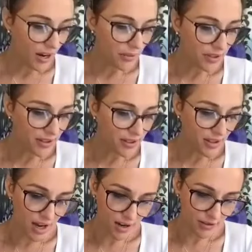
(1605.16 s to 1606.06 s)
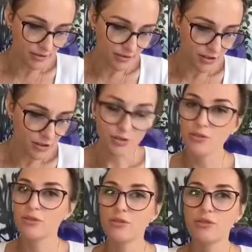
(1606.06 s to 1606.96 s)
i would love
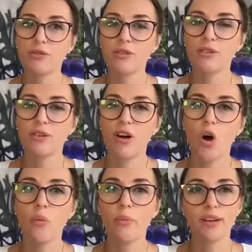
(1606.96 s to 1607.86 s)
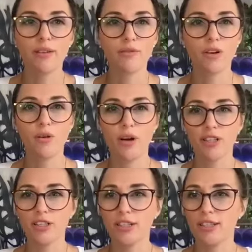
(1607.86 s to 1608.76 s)
to open it for
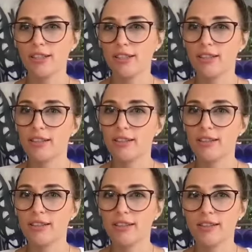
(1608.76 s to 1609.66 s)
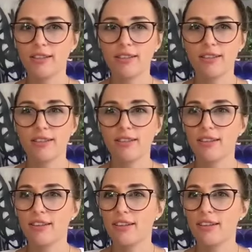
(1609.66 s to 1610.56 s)
questions and
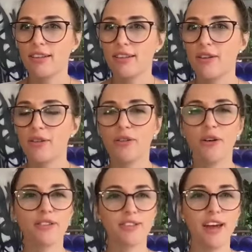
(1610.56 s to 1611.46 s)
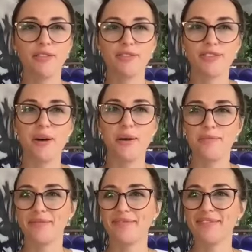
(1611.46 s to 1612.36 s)
i know you also have
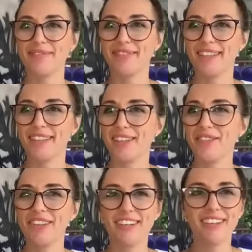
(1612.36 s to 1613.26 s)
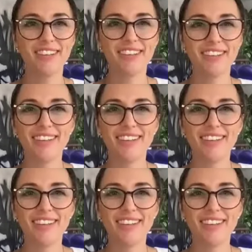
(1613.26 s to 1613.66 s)
some sound good